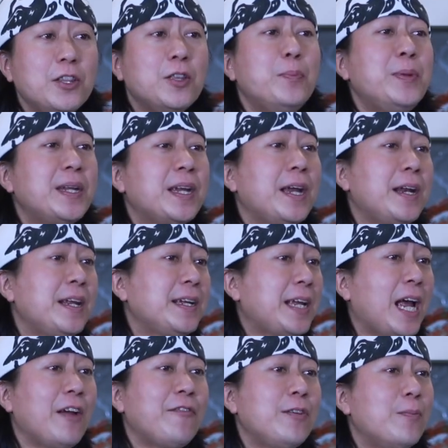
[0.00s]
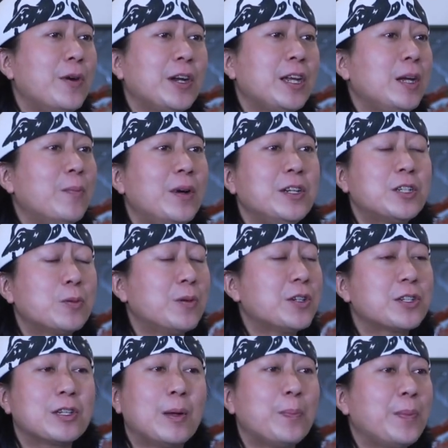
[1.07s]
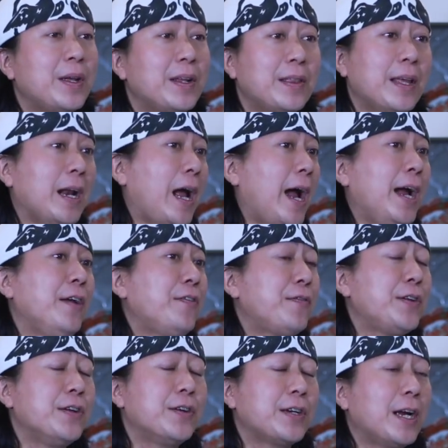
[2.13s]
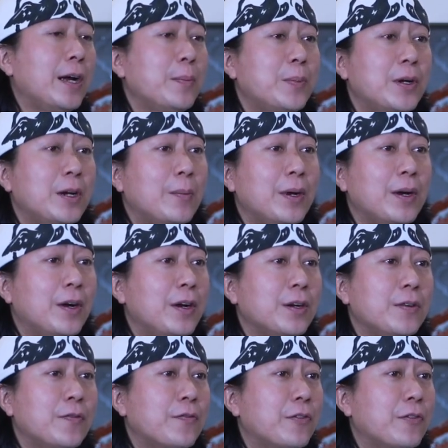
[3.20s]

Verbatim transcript: In the beginning, Cafe Monkey Munch was something that I feel God put on my heart